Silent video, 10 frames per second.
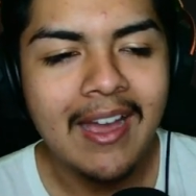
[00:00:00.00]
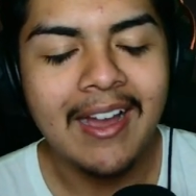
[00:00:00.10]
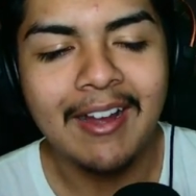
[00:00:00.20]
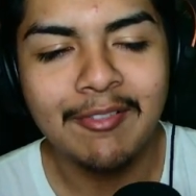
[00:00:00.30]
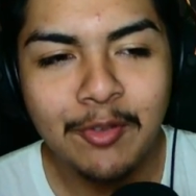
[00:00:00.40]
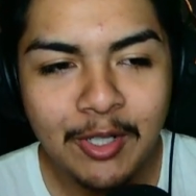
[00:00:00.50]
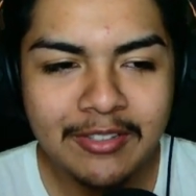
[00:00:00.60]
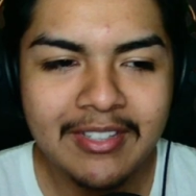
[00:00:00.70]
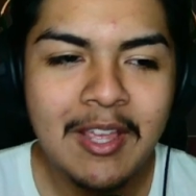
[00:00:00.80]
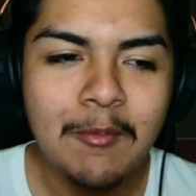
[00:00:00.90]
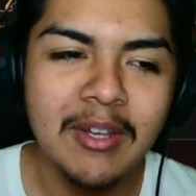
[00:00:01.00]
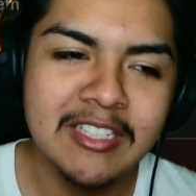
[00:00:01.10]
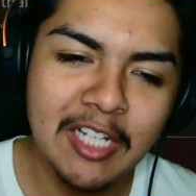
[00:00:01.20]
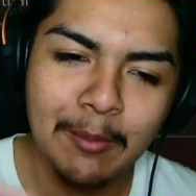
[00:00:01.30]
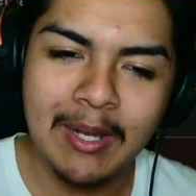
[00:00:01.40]
First we're gonna
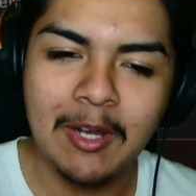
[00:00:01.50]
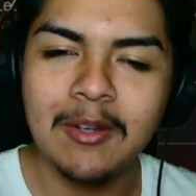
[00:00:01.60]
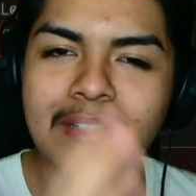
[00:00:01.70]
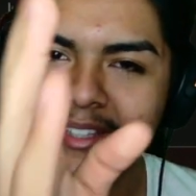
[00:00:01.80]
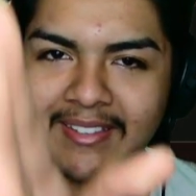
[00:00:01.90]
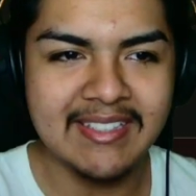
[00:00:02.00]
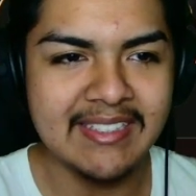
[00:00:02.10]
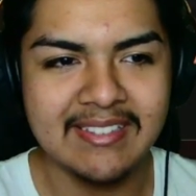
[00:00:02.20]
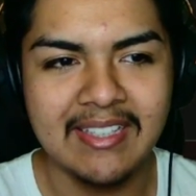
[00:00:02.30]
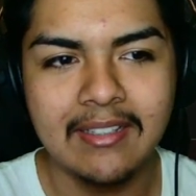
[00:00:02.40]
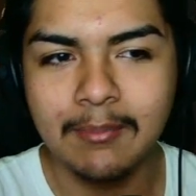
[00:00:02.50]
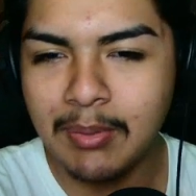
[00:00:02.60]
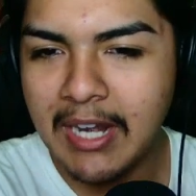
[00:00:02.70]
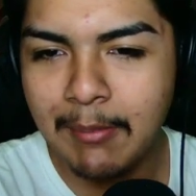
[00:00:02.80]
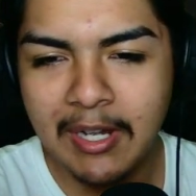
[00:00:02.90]
talk about is this thing.
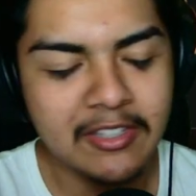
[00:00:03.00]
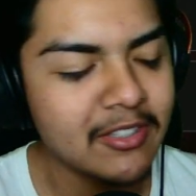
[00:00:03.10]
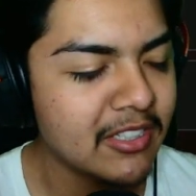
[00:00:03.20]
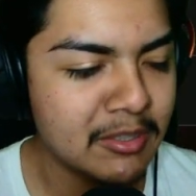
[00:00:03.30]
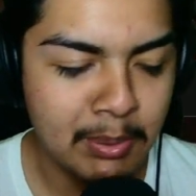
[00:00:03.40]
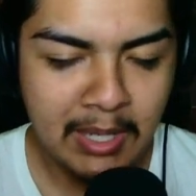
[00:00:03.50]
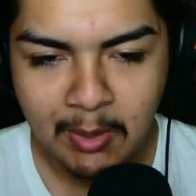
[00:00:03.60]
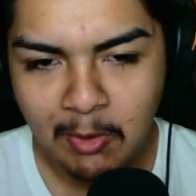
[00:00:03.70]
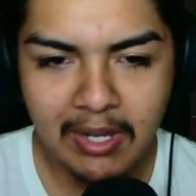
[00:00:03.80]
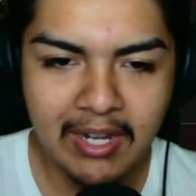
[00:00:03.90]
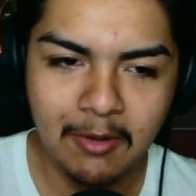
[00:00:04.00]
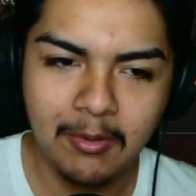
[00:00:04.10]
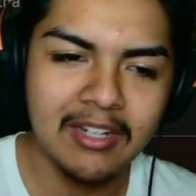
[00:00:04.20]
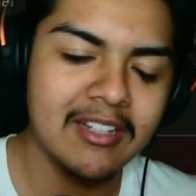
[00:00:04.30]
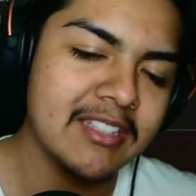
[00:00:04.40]
Primary. Don't look at the primary right now. We're
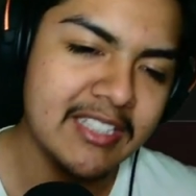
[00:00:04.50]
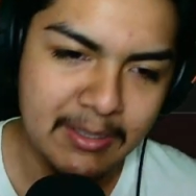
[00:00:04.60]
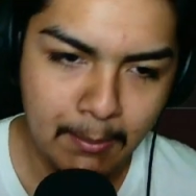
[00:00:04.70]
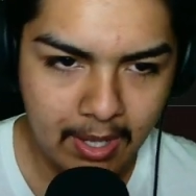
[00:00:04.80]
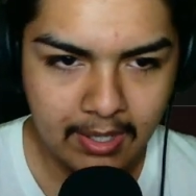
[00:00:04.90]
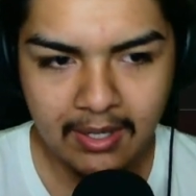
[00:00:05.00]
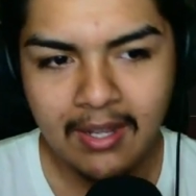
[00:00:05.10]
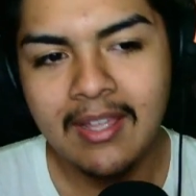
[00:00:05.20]
gonna look at the Damati.